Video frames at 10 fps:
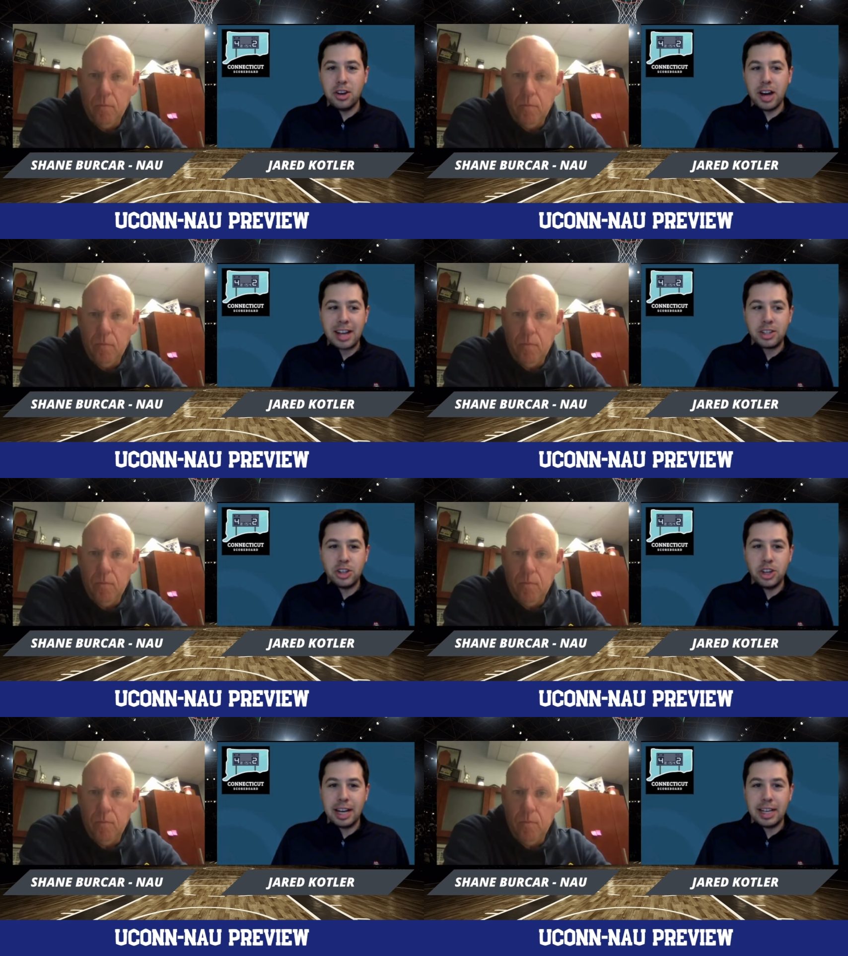Speaker 1: know last
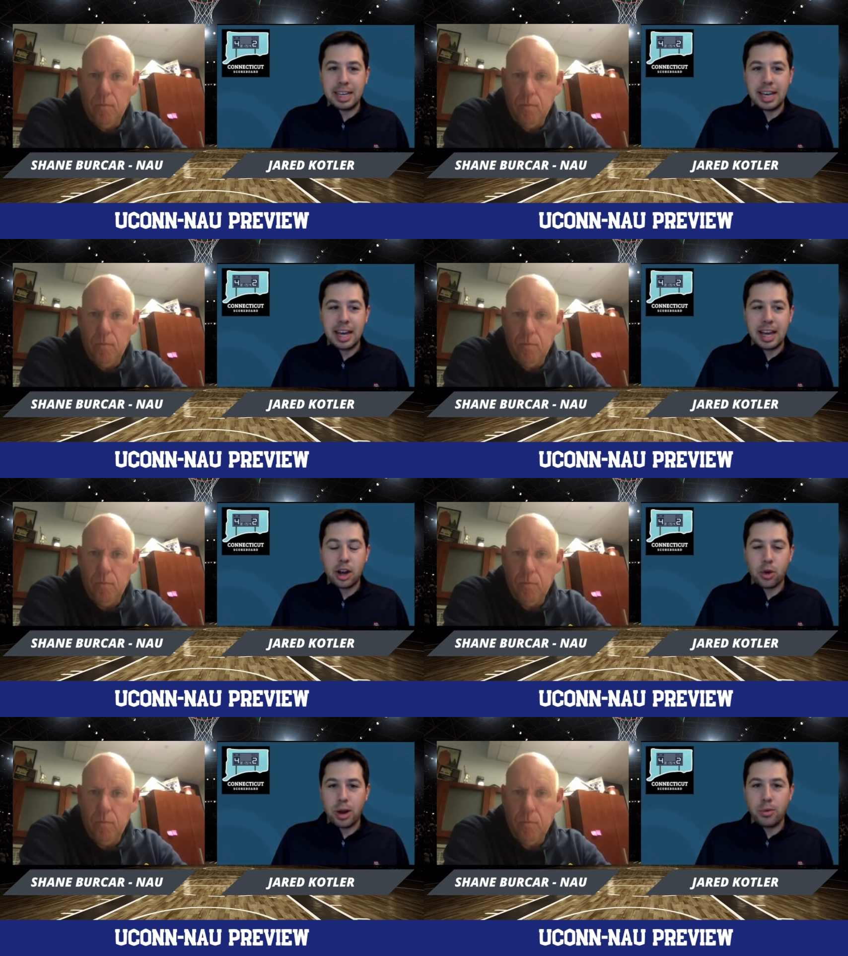year you guys had
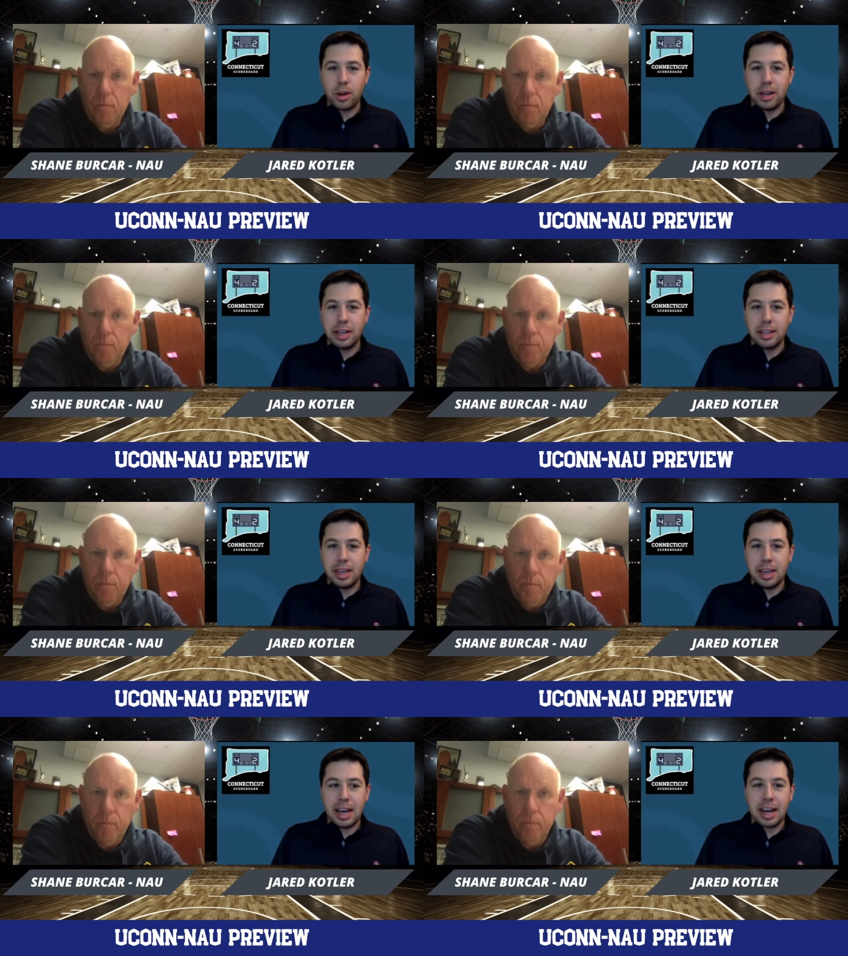a great run in
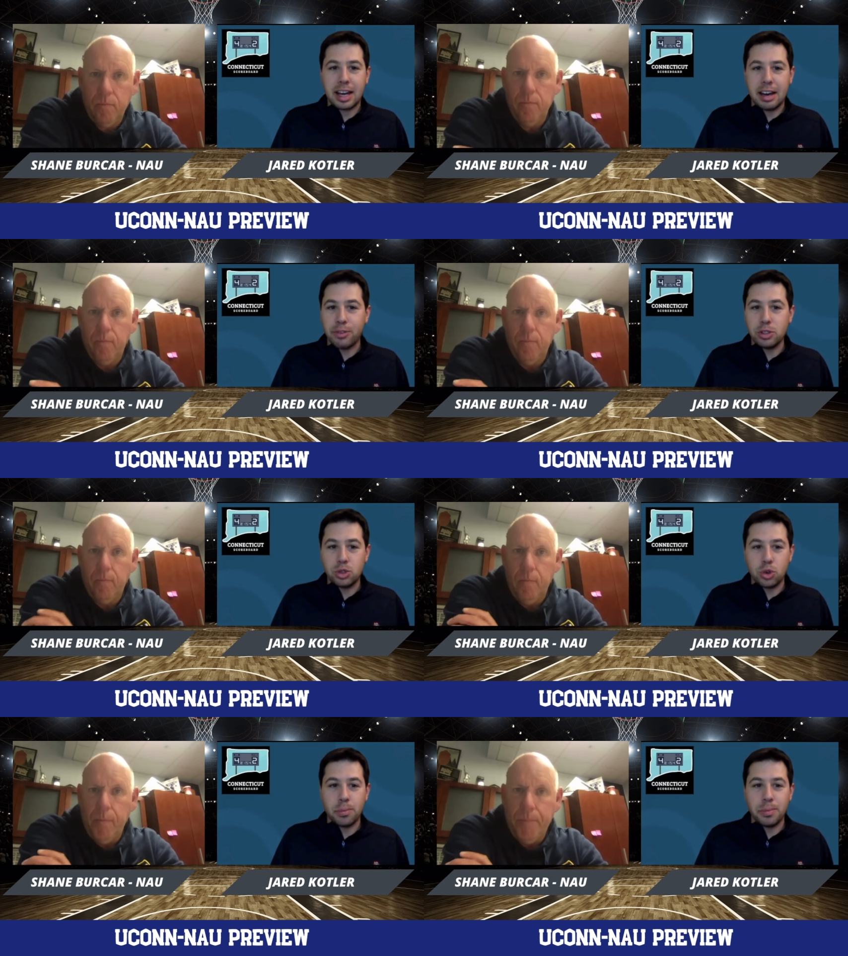the uh, conference
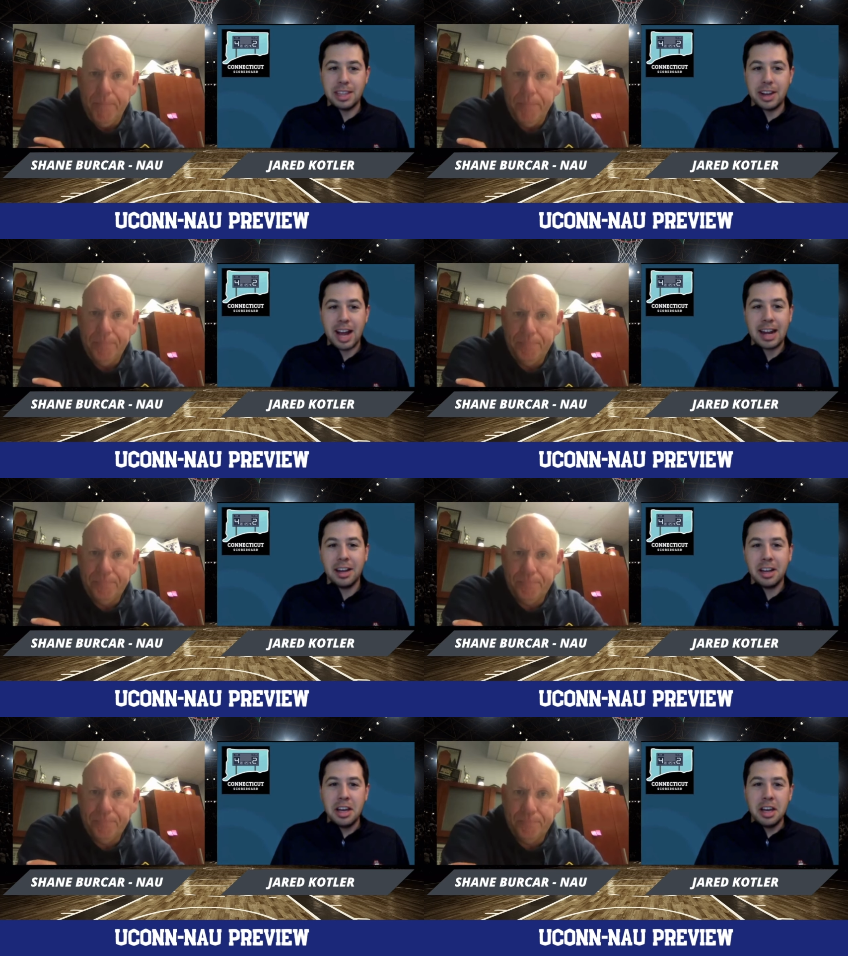tournament there, had
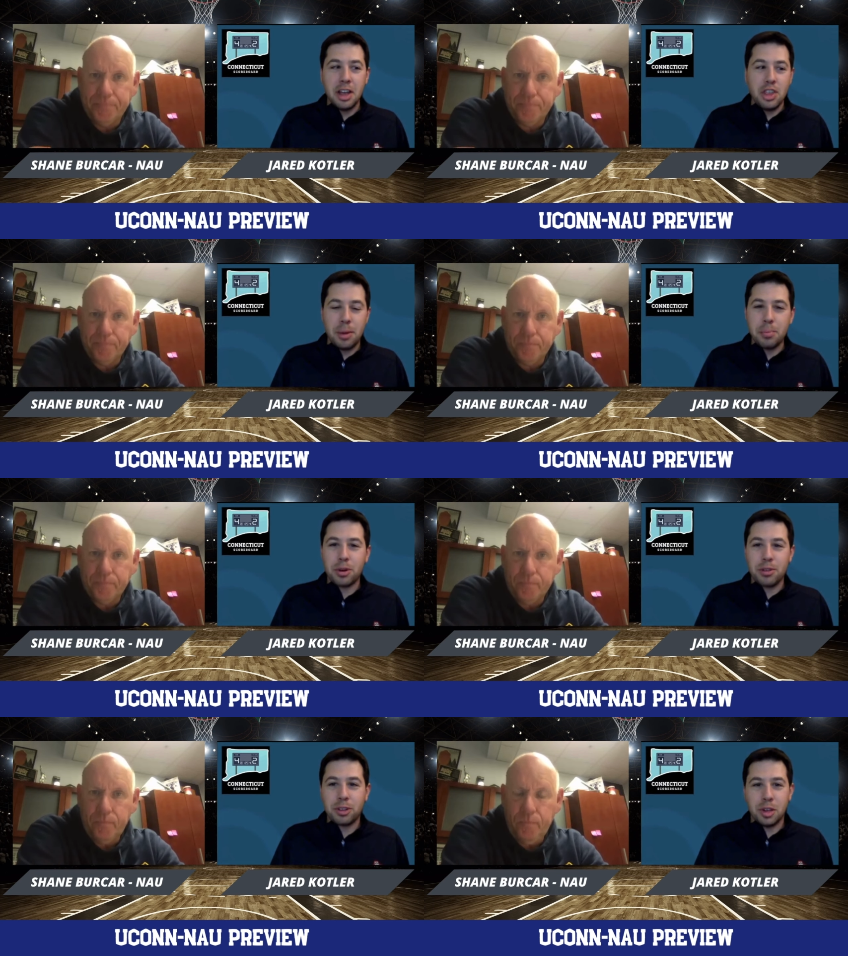a, a,
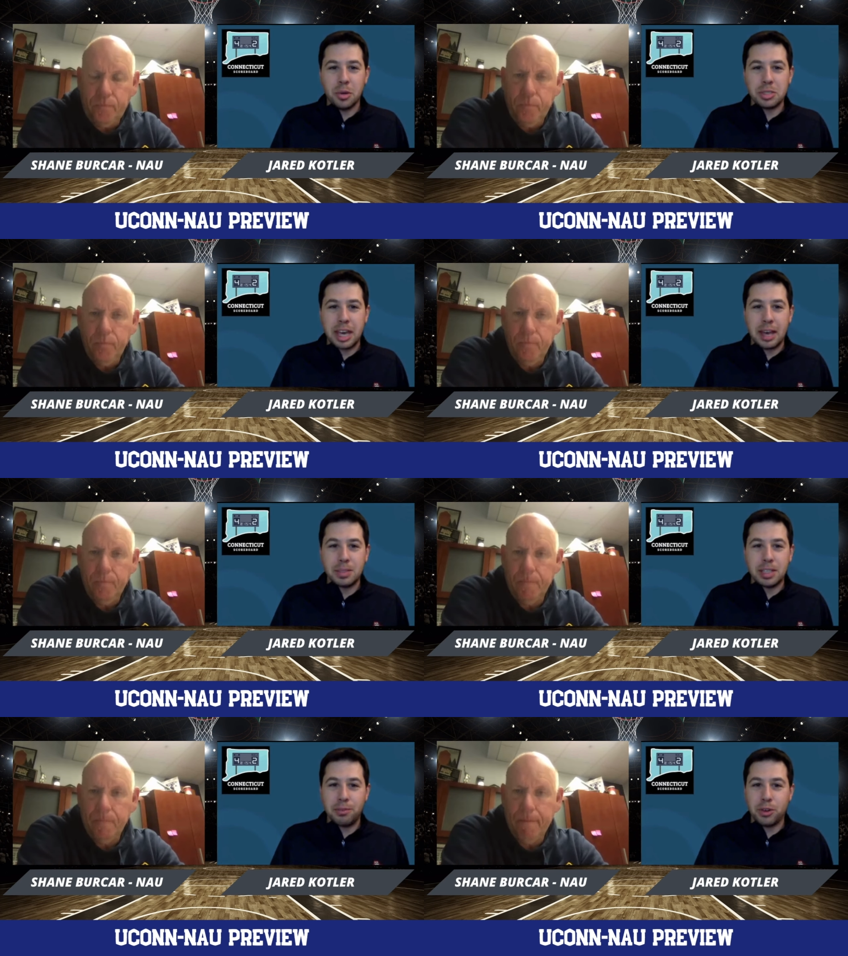number of close
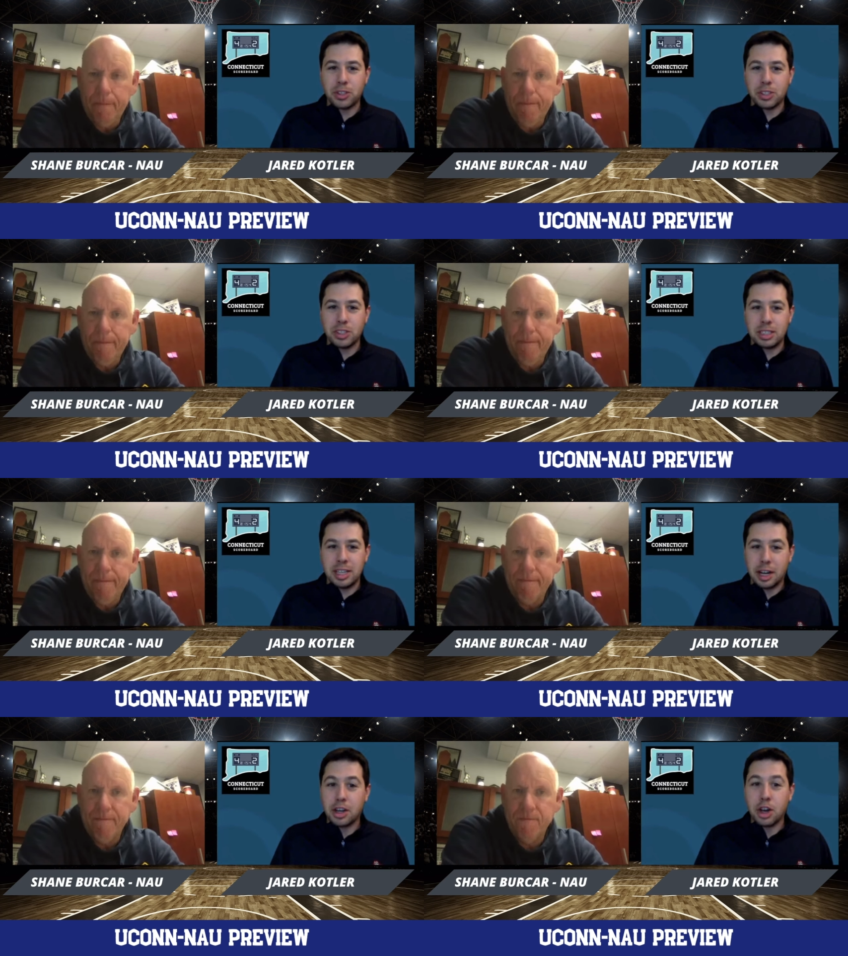games that unfortunately just
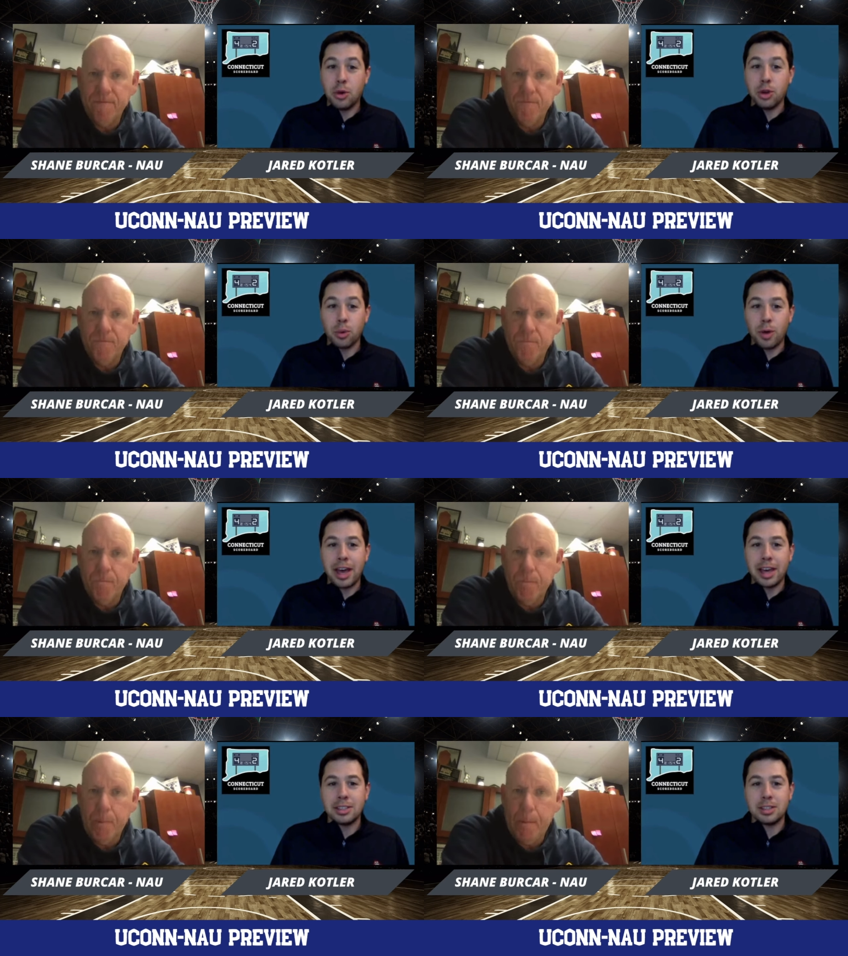didn't go your way.